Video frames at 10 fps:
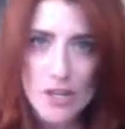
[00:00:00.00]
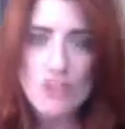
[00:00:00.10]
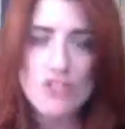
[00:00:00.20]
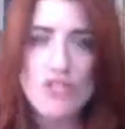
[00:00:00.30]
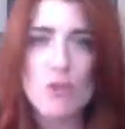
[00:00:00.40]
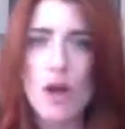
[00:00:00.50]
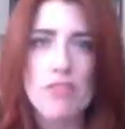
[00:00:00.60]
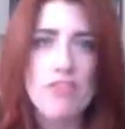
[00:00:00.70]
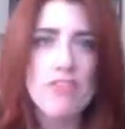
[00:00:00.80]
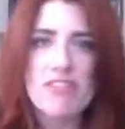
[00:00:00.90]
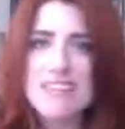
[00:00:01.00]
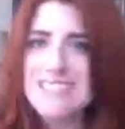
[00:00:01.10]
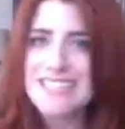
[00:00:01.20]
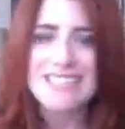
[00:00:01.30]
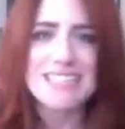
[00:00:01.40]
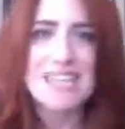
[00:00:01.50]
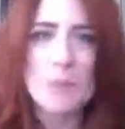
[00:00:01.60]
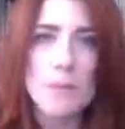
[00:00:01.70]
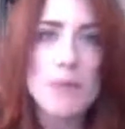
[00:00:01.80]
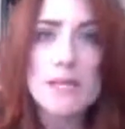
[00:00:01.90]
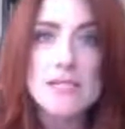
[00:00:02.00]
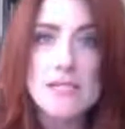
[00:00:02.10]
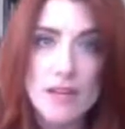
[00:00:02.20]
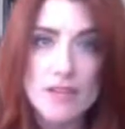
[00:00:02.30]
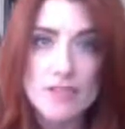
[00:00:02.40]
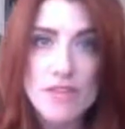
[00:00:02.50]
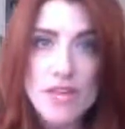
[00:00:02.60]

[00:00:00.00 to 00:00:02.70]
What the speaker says: to authentically be myself